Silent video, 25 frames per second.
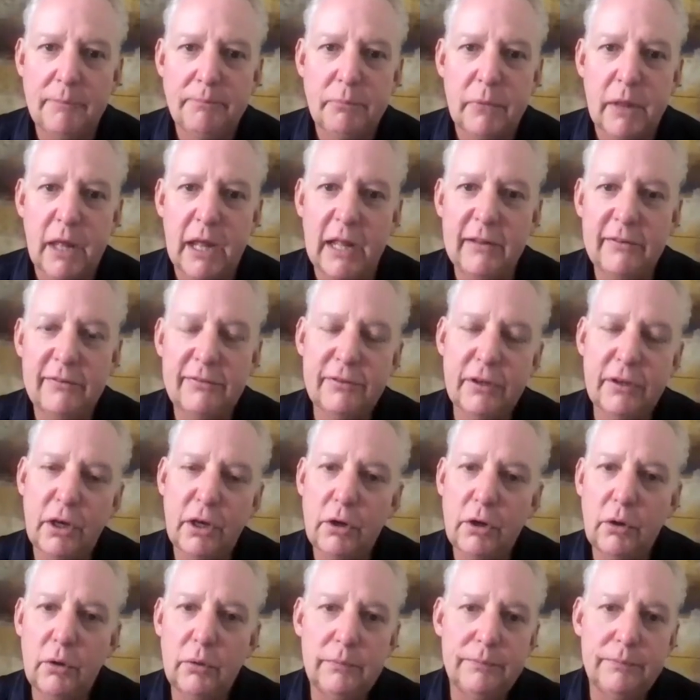And
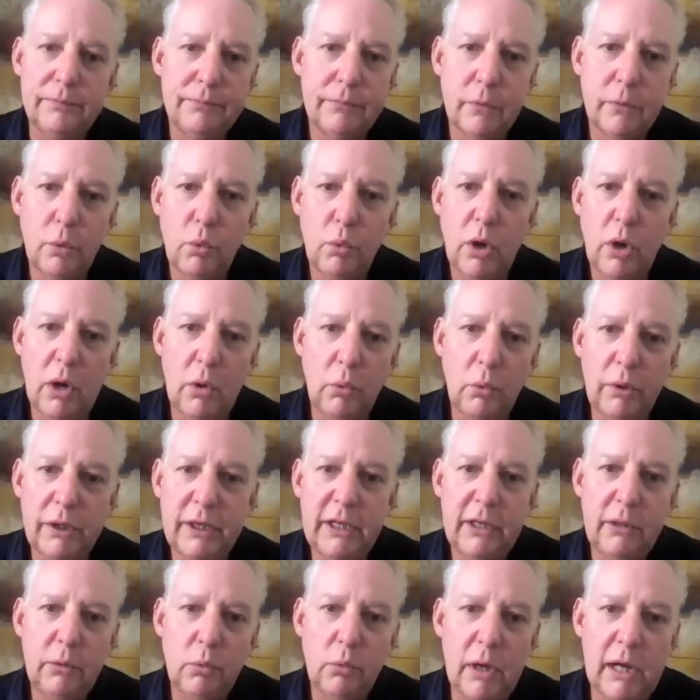so what
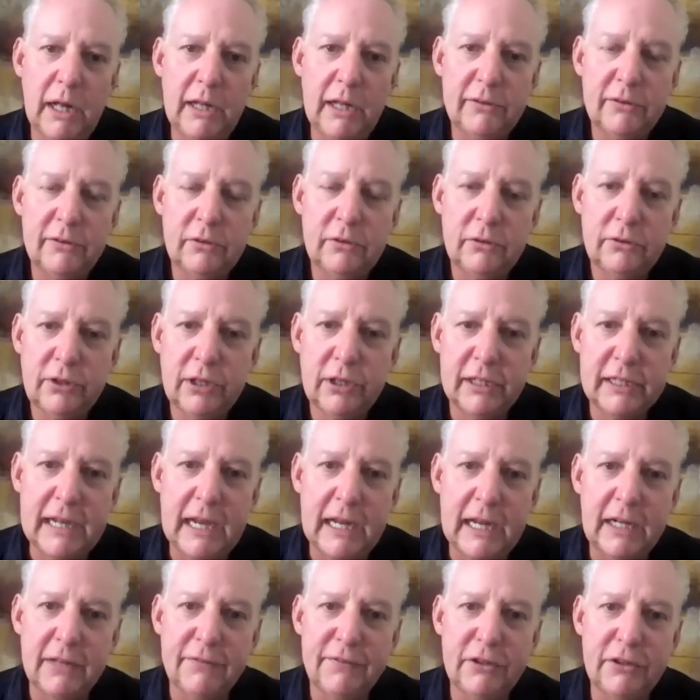we want to
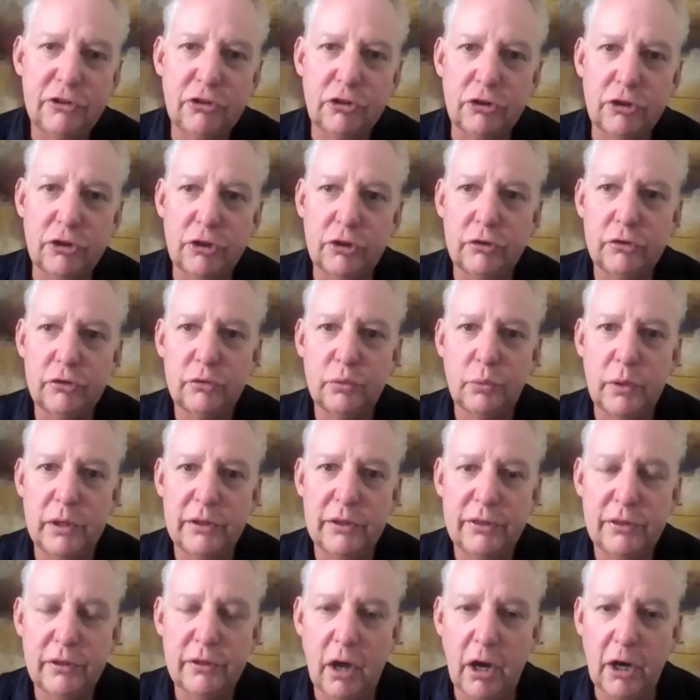kind of introduce
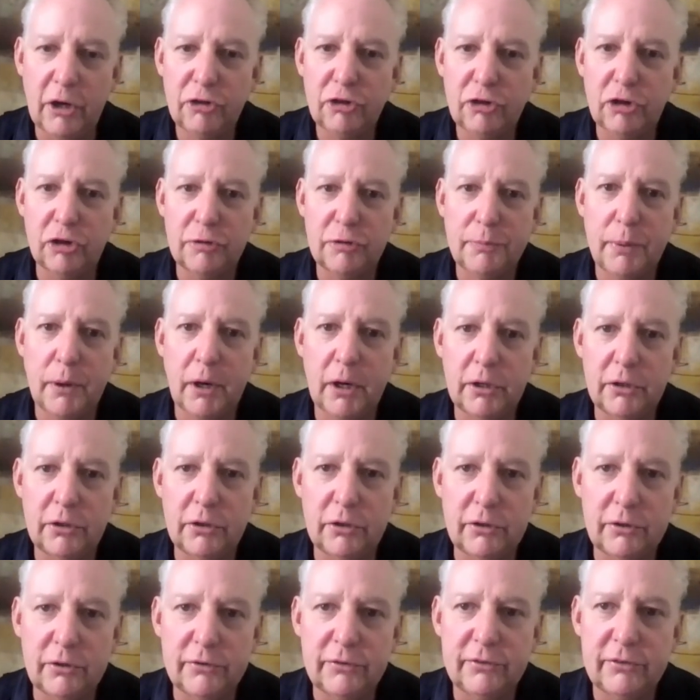with our church
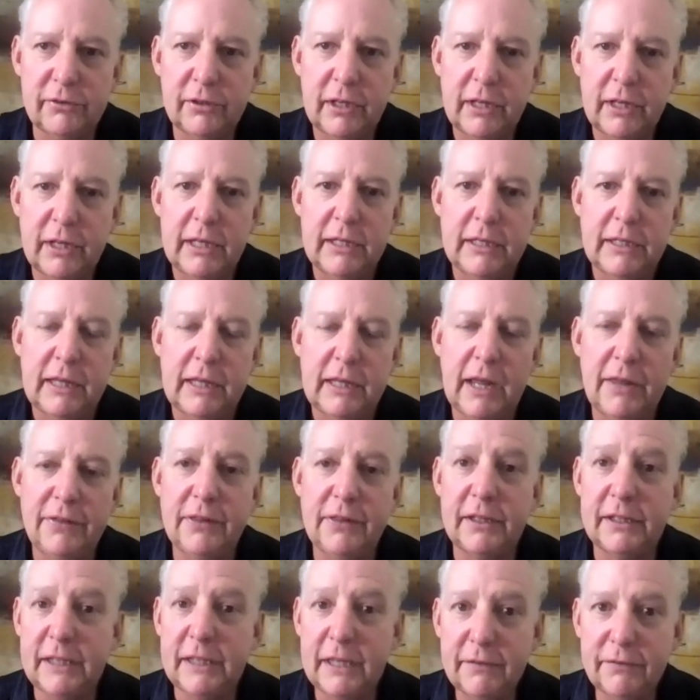partners
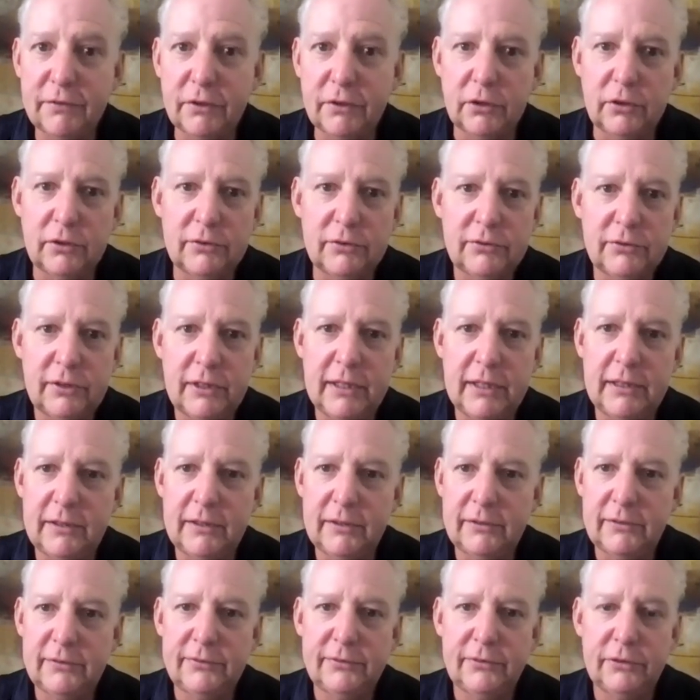and the givers
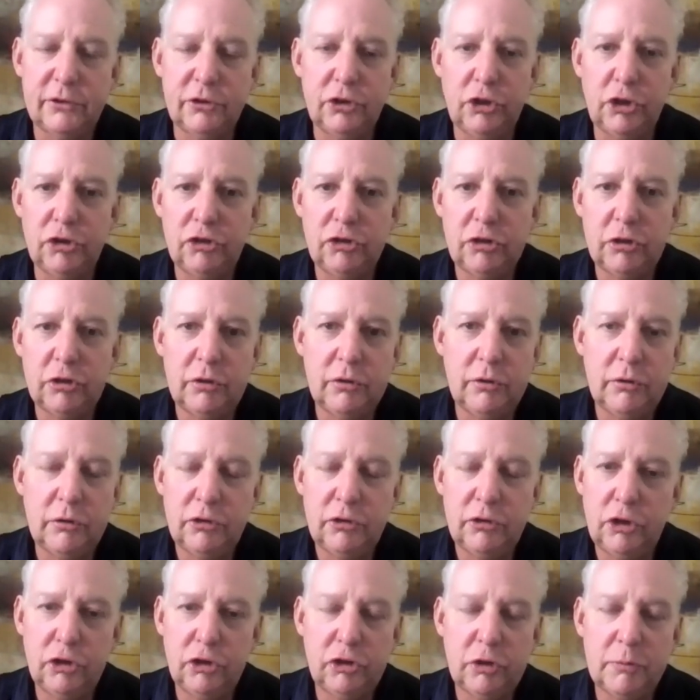is you should
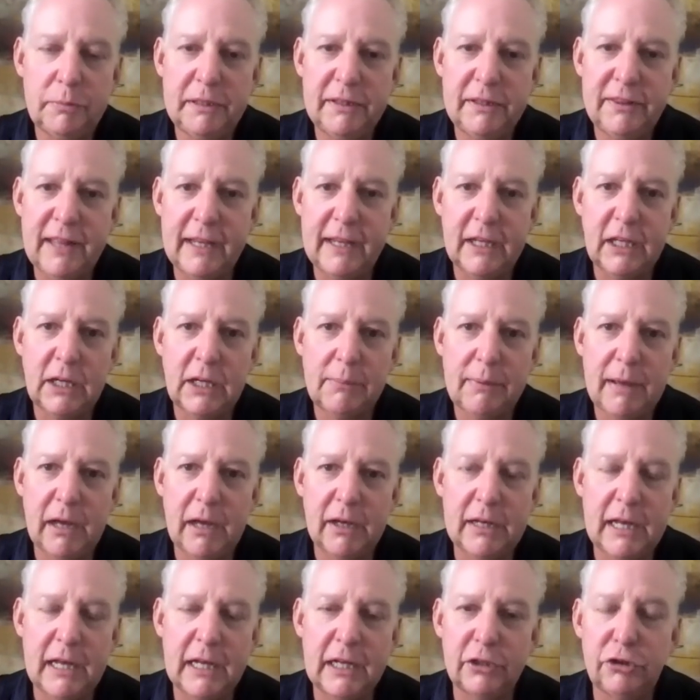be thinking
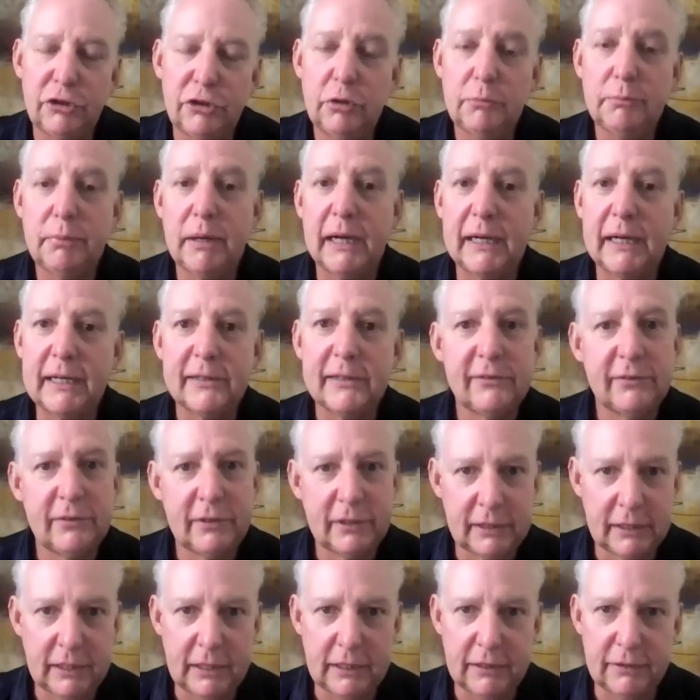about kind of two buckets
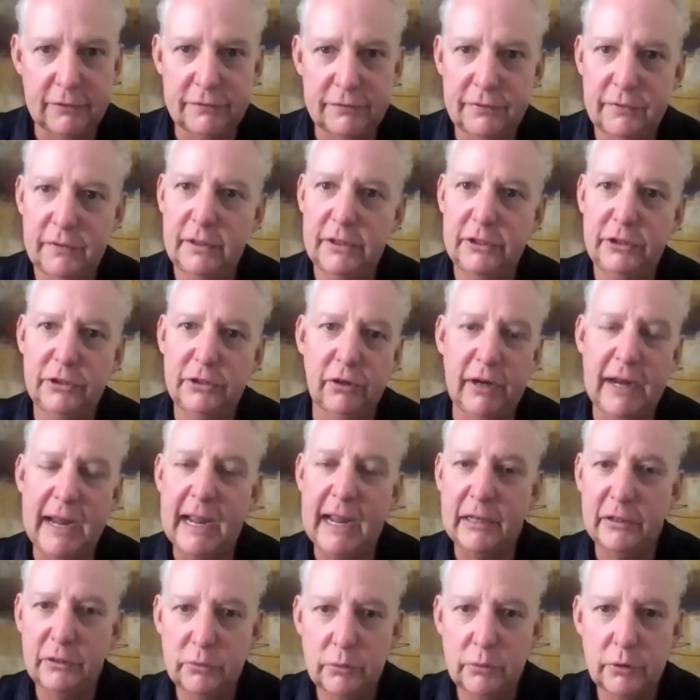to give: your
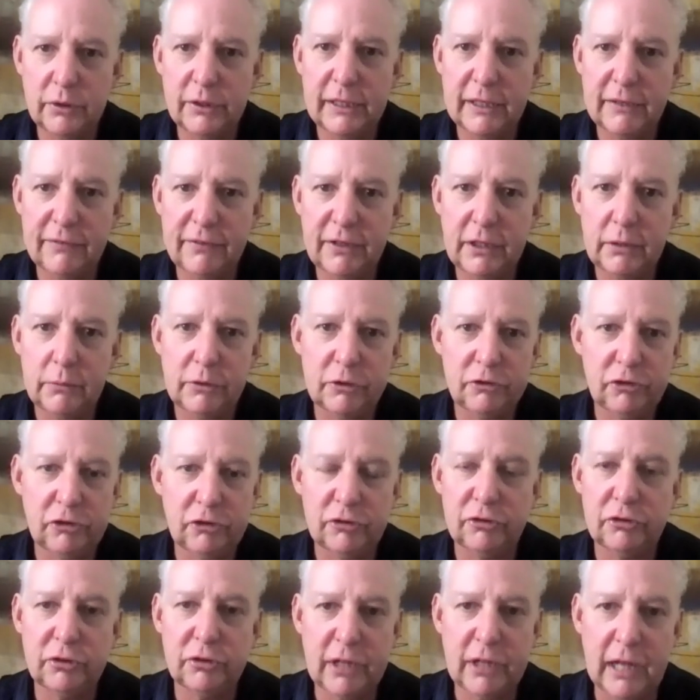annual giving, which
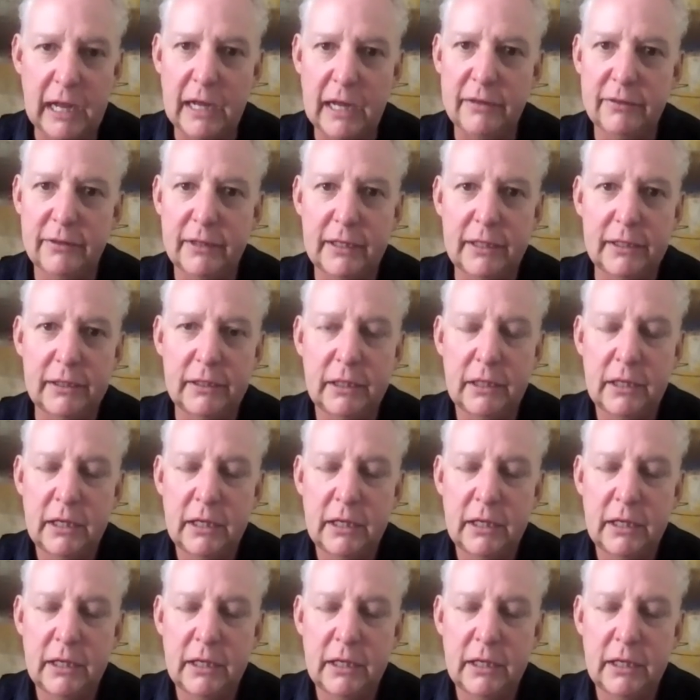is your tithing,